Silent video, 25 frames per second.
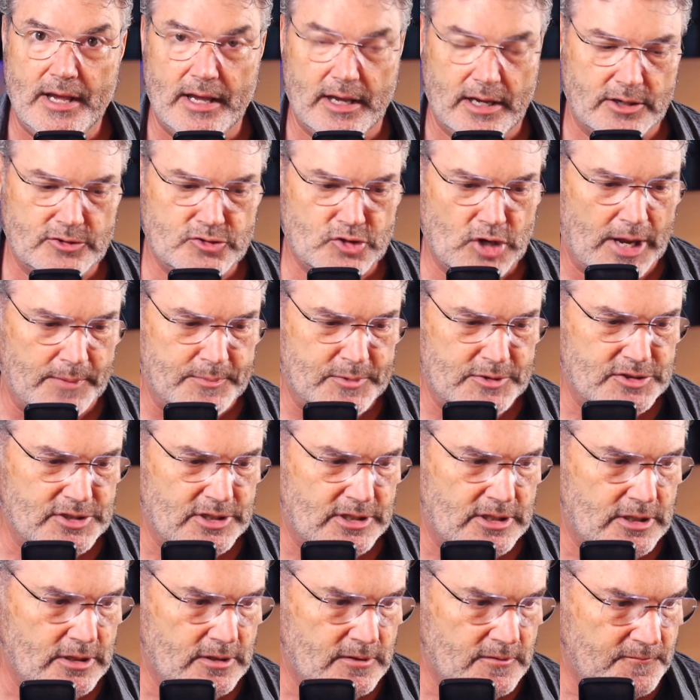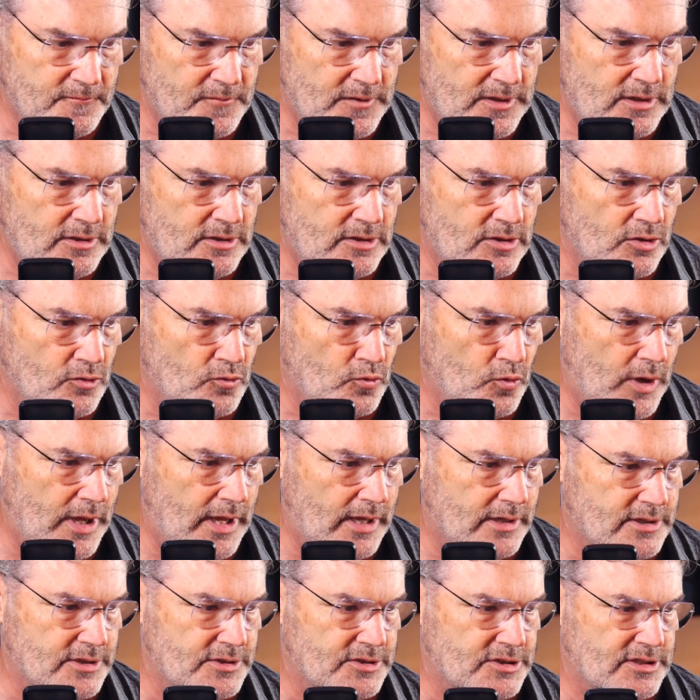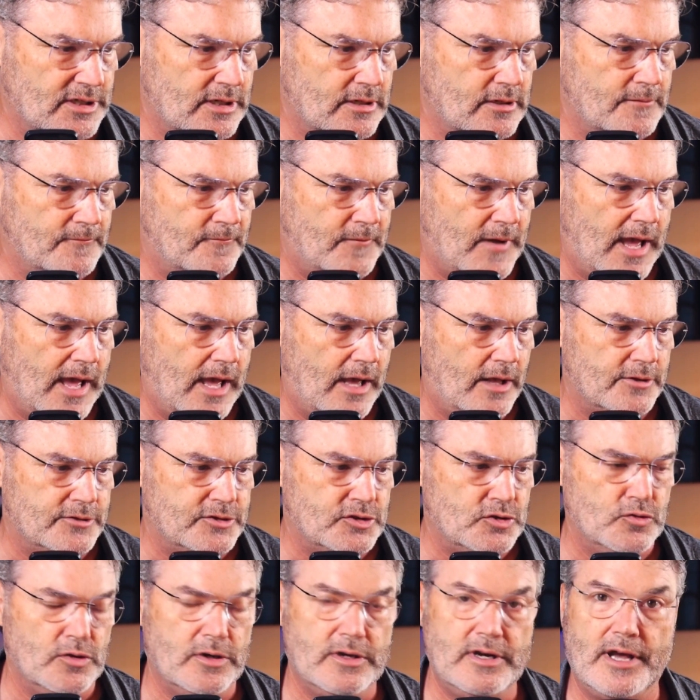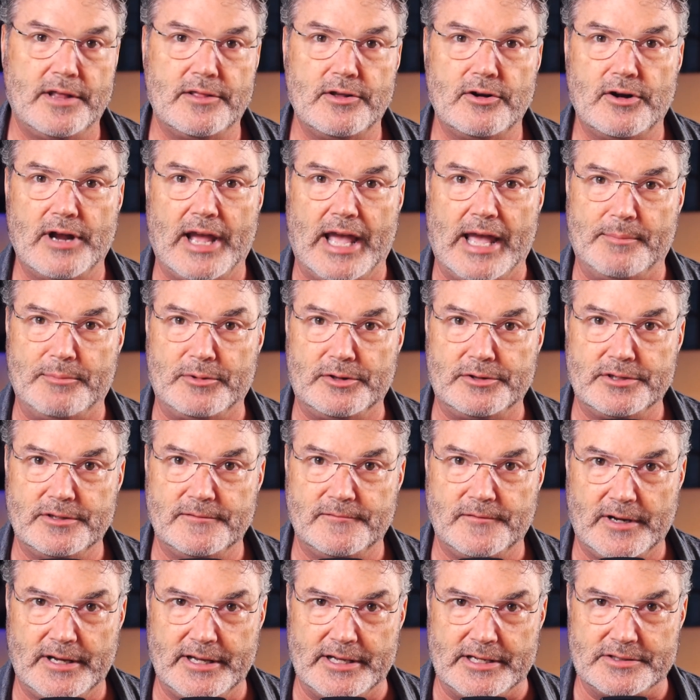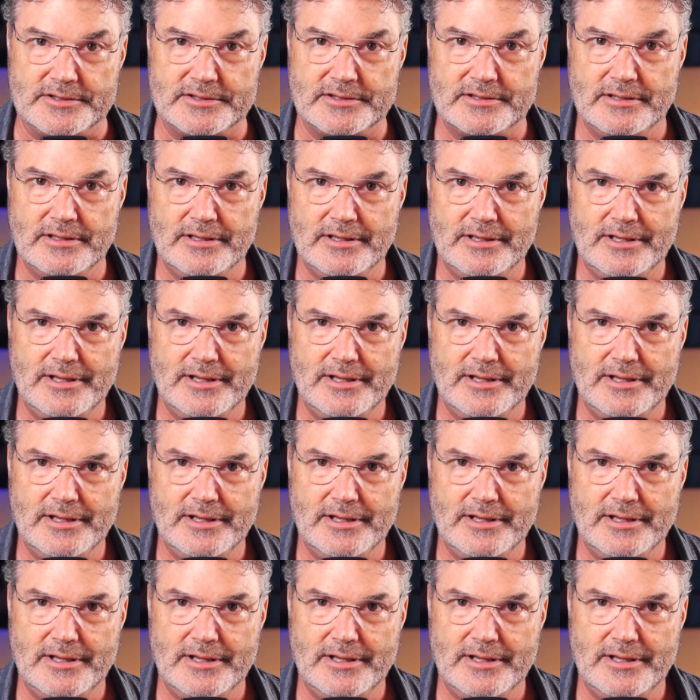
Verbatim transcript: AirDrop is a convenient way to send a file to another Apple device.